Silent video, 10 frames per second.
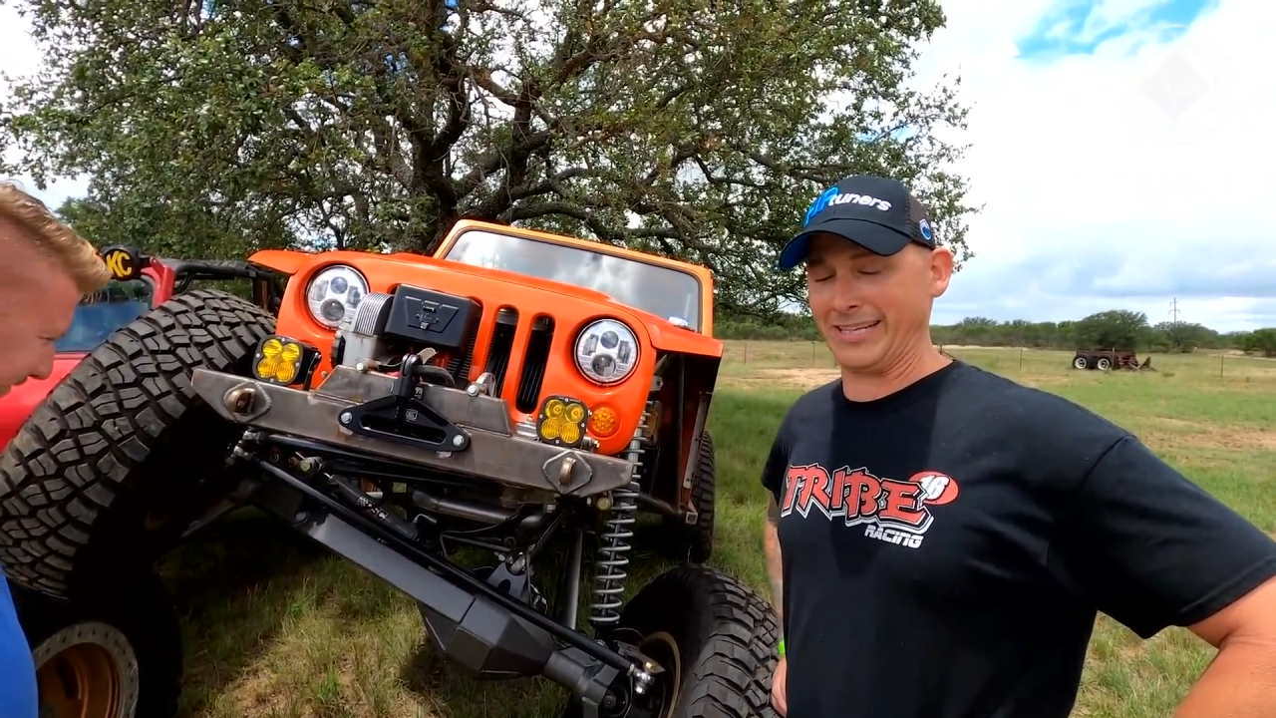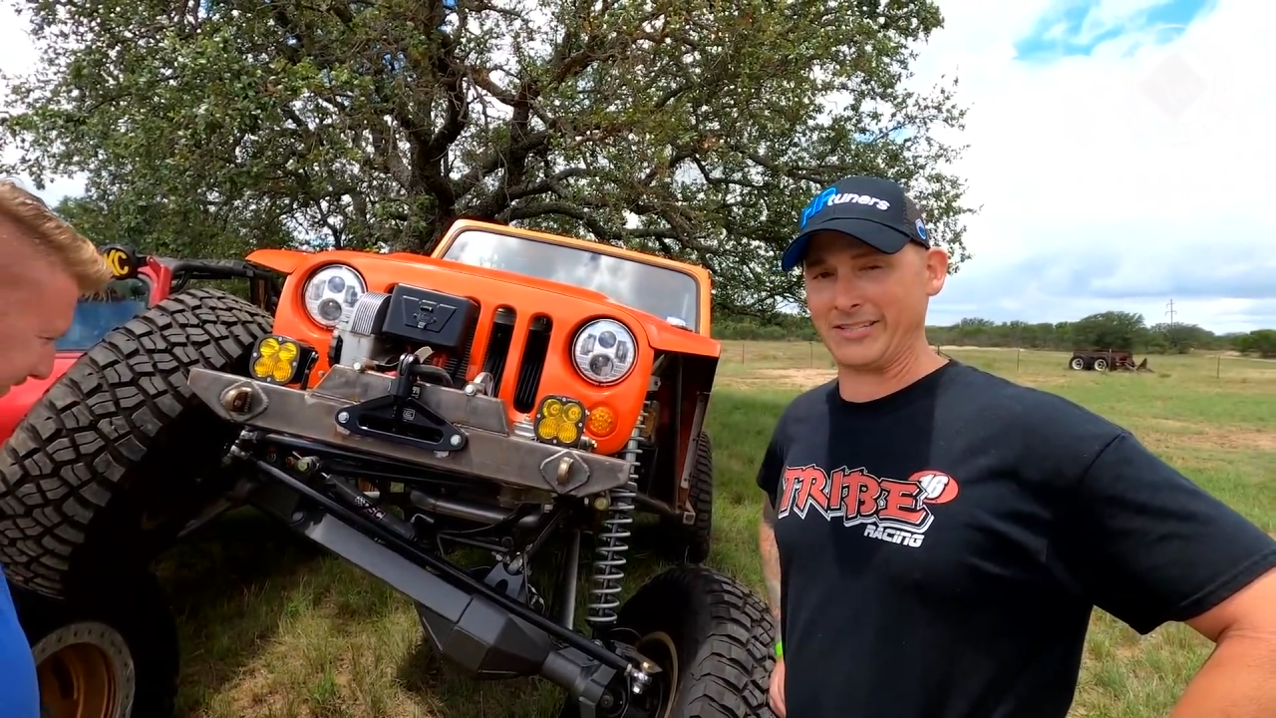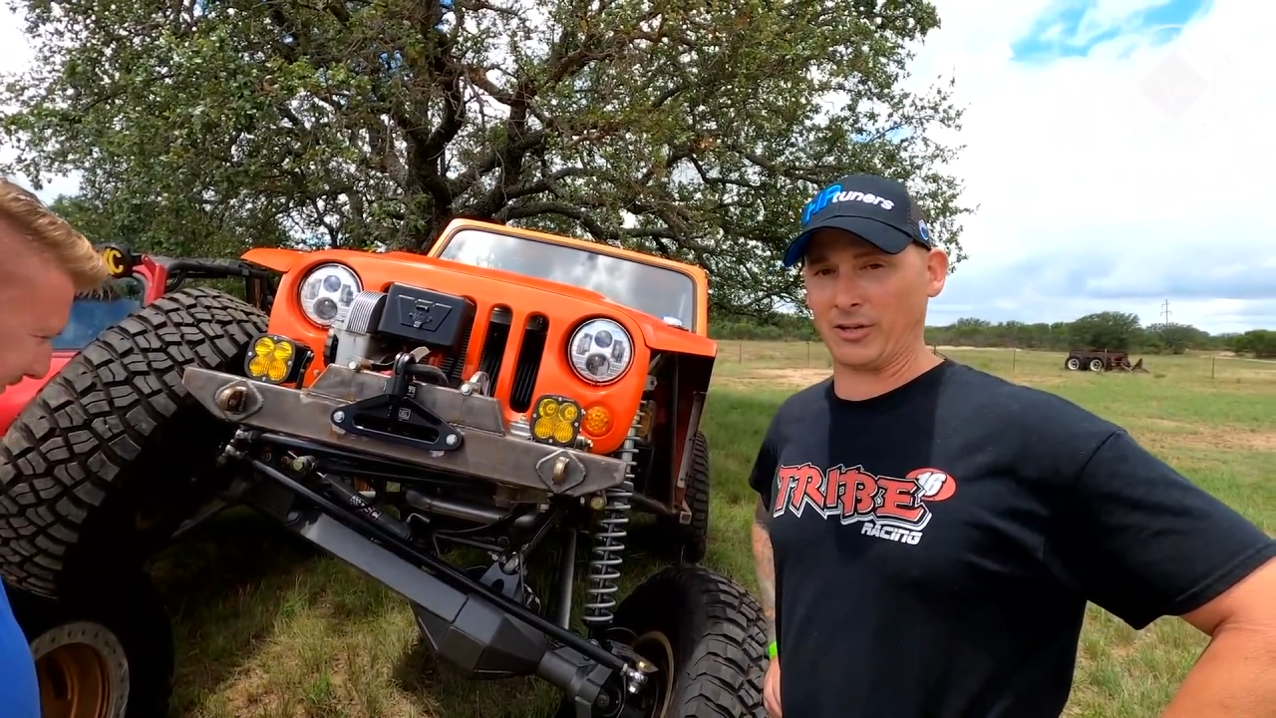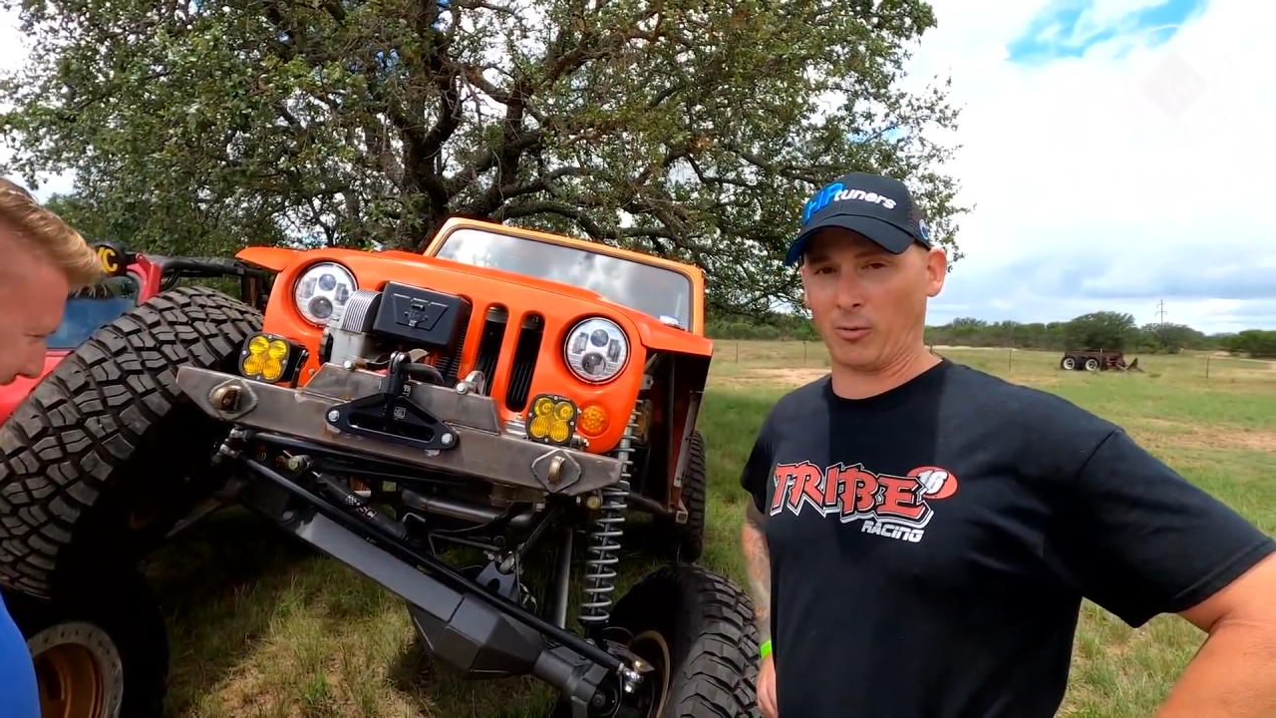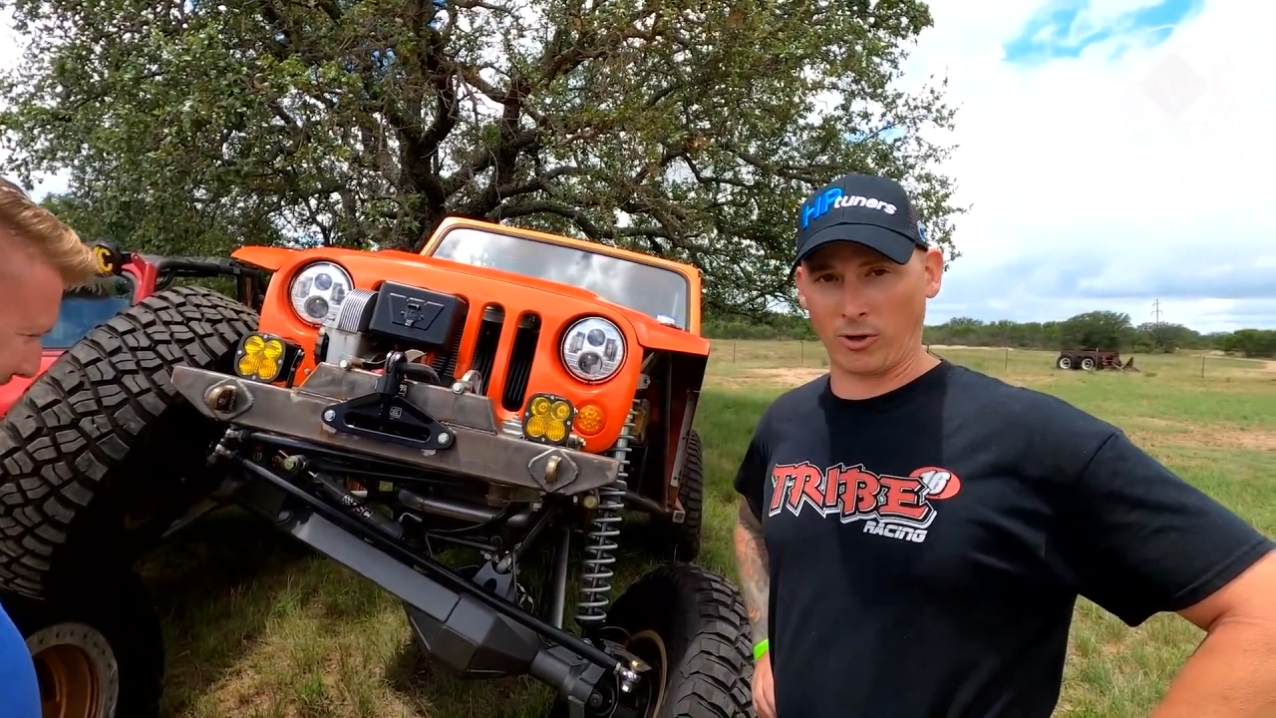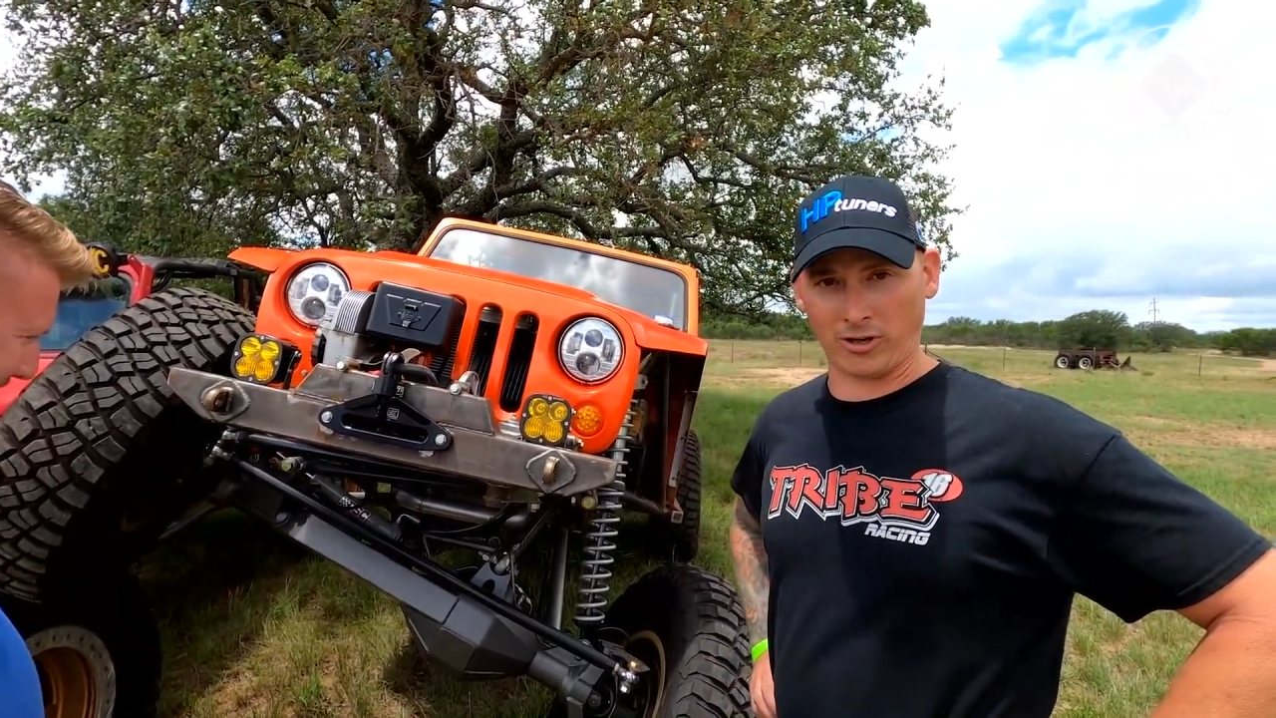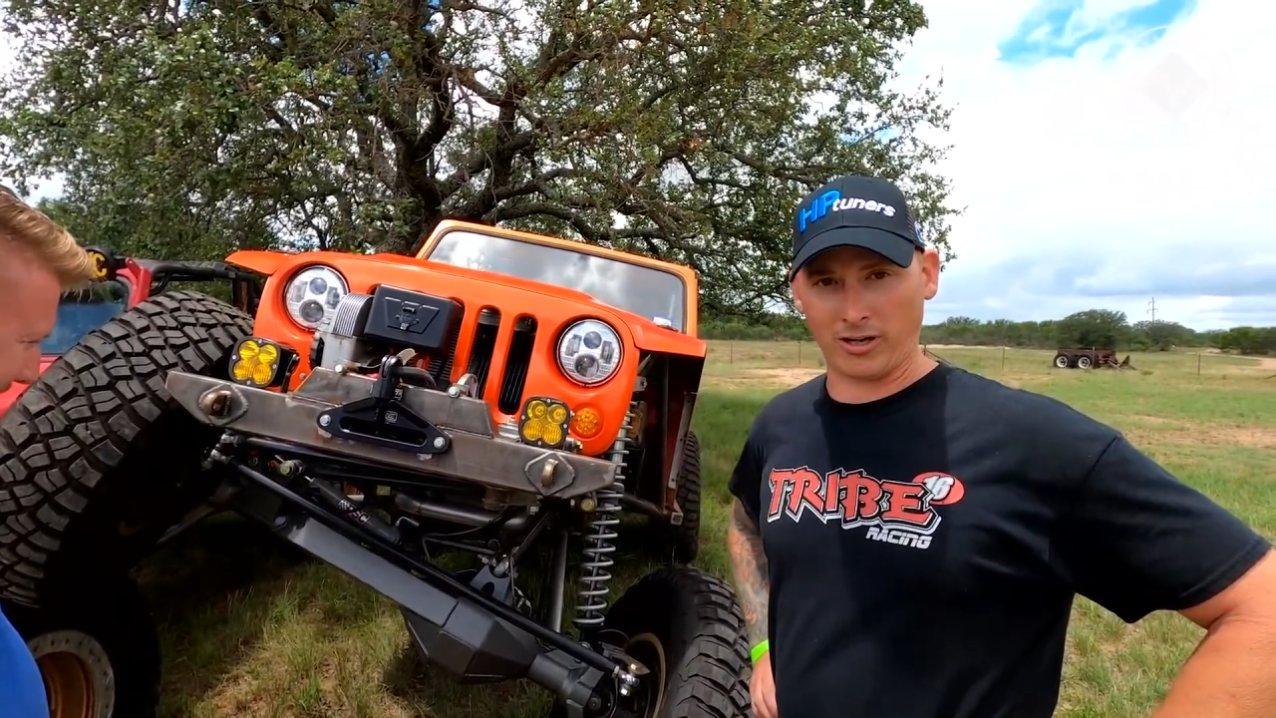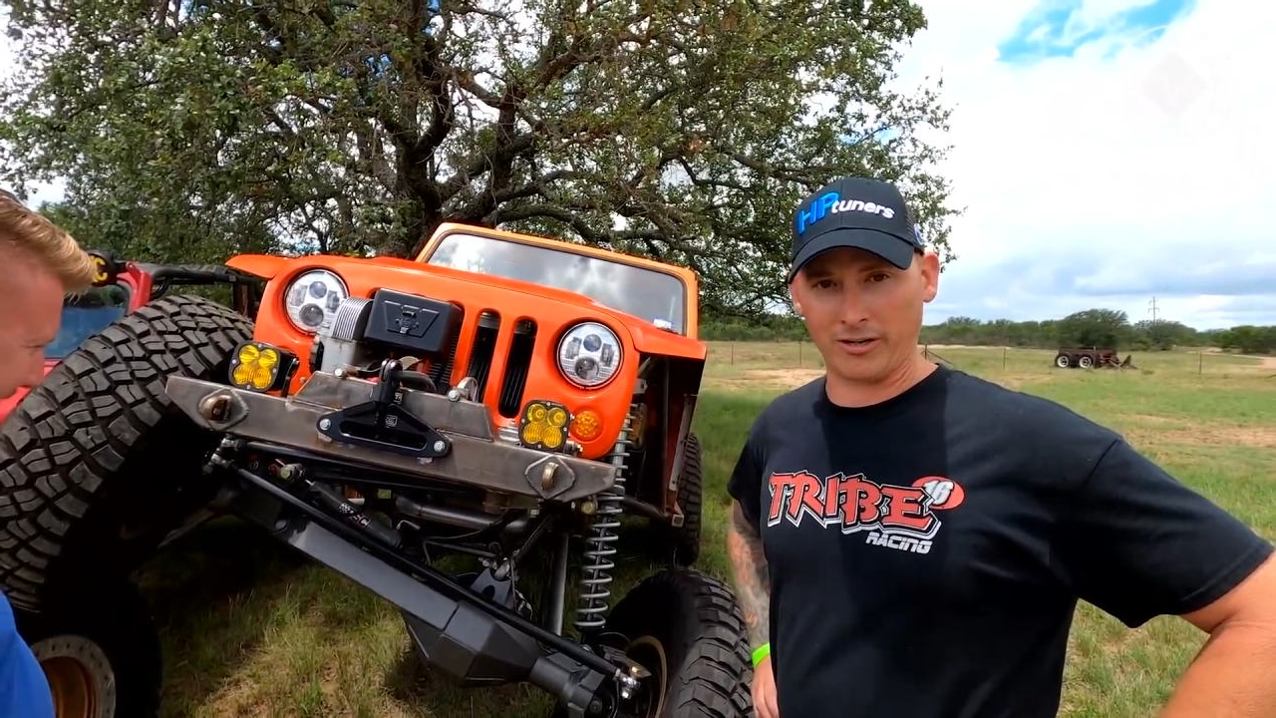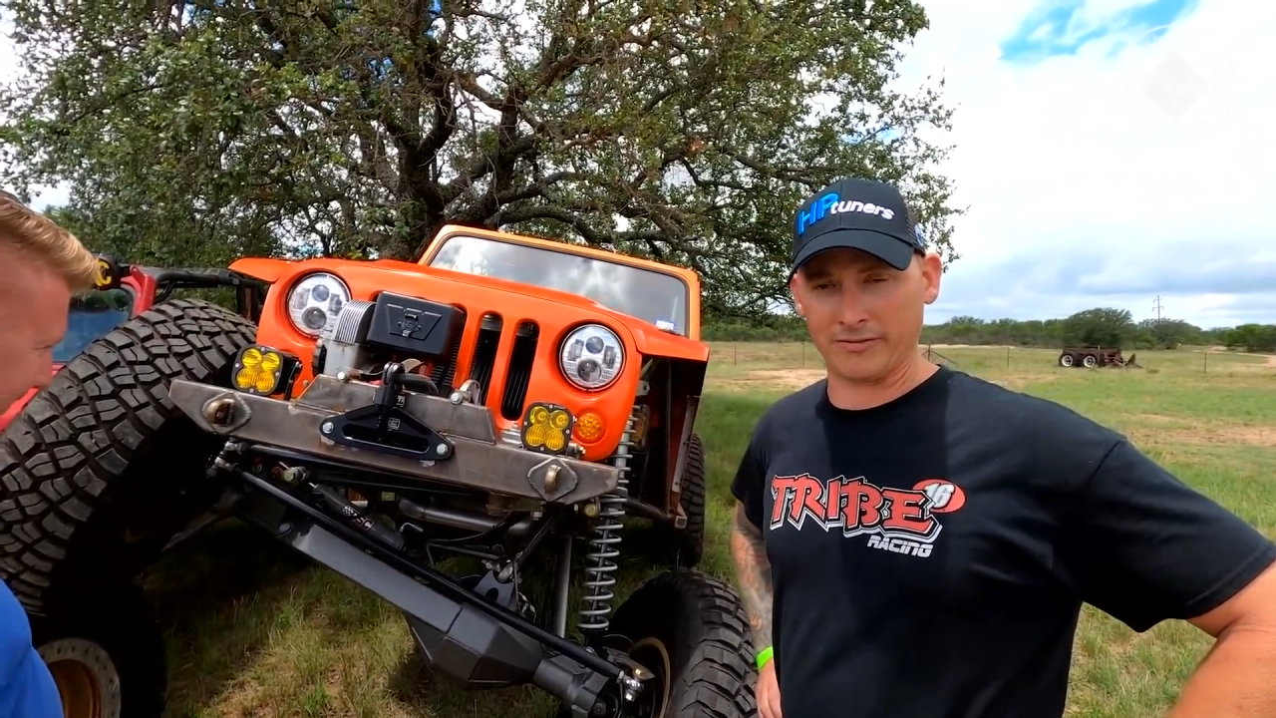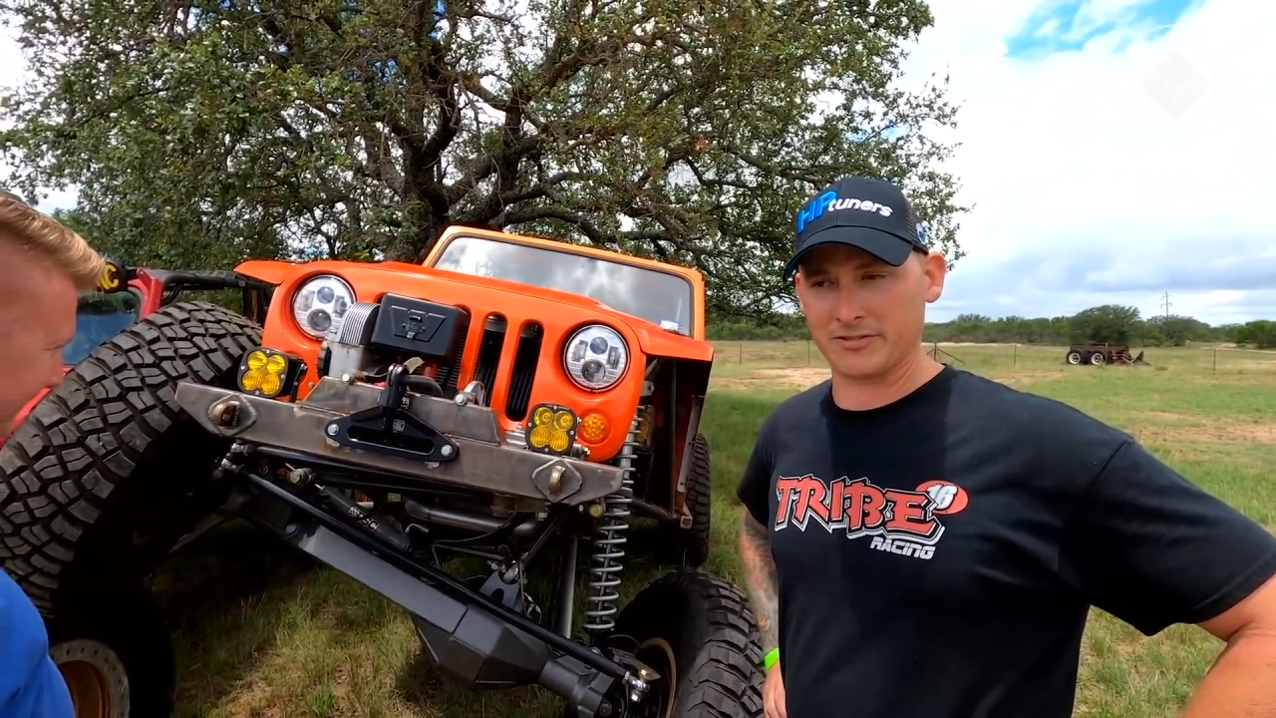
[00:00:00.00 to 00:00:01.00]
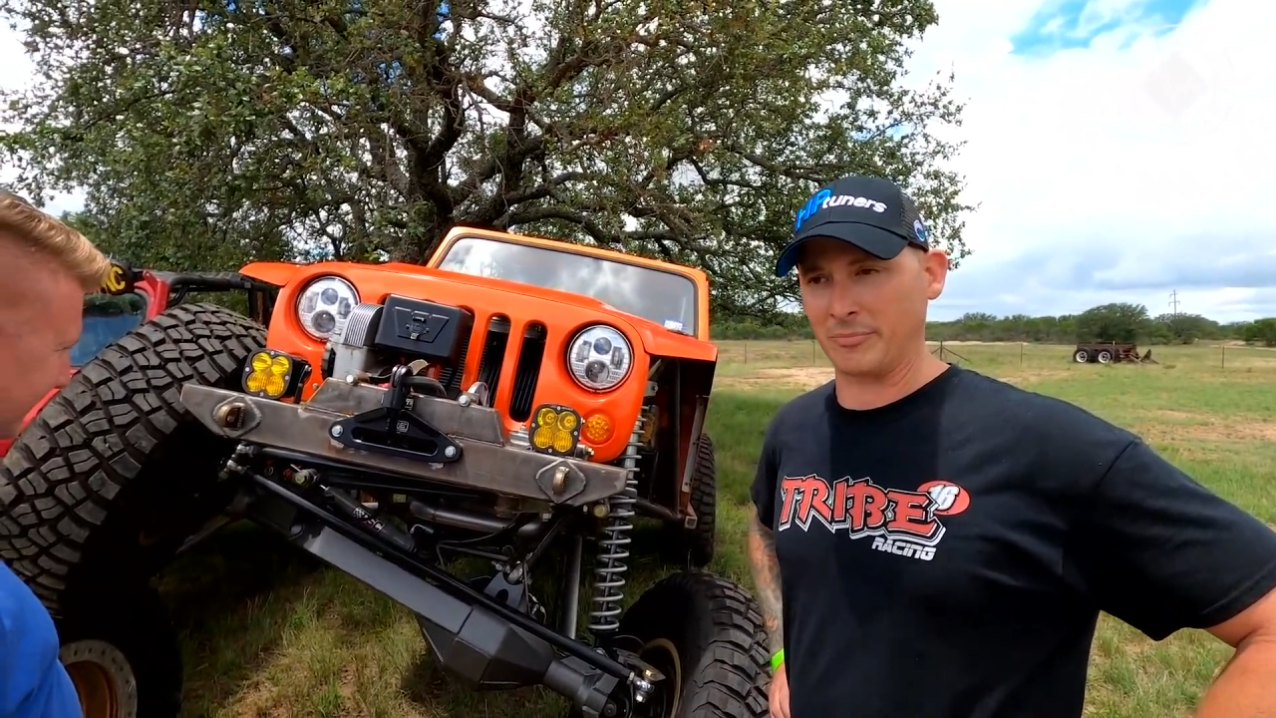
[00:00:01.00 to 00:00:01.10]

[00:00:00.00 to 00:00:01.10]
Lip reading: easier to work on,